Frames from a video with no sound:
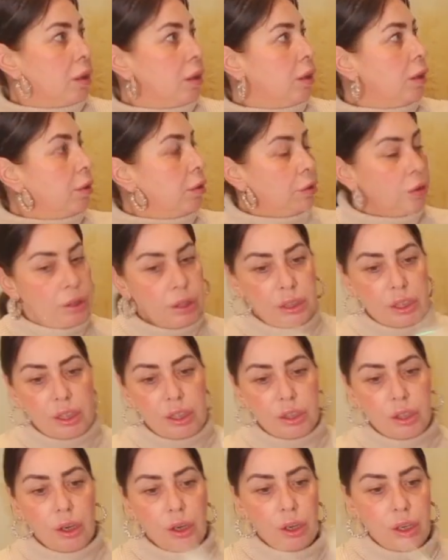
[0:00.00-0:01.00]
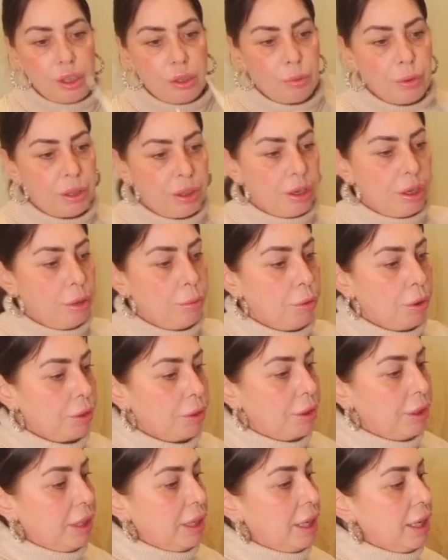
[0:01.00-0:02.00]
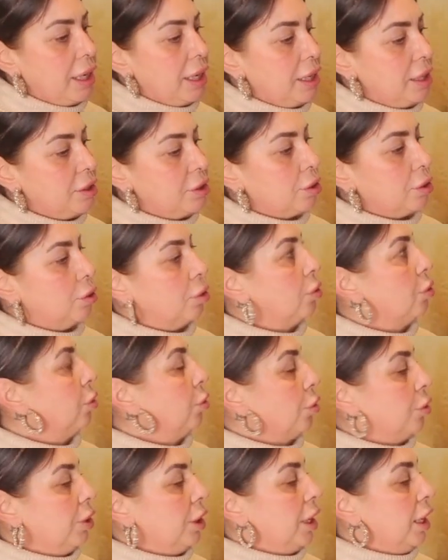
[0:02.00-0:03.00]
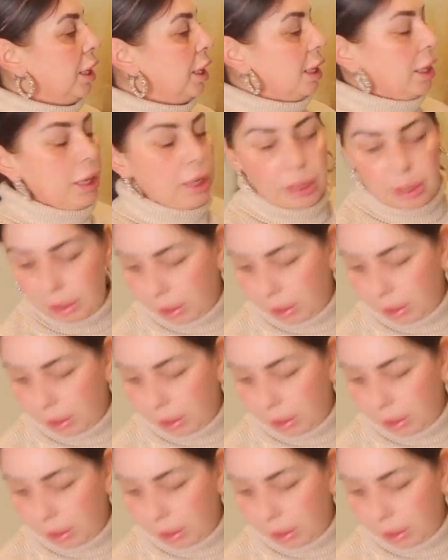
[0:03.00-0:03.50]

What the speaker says: I'm going to decide whether I want these or these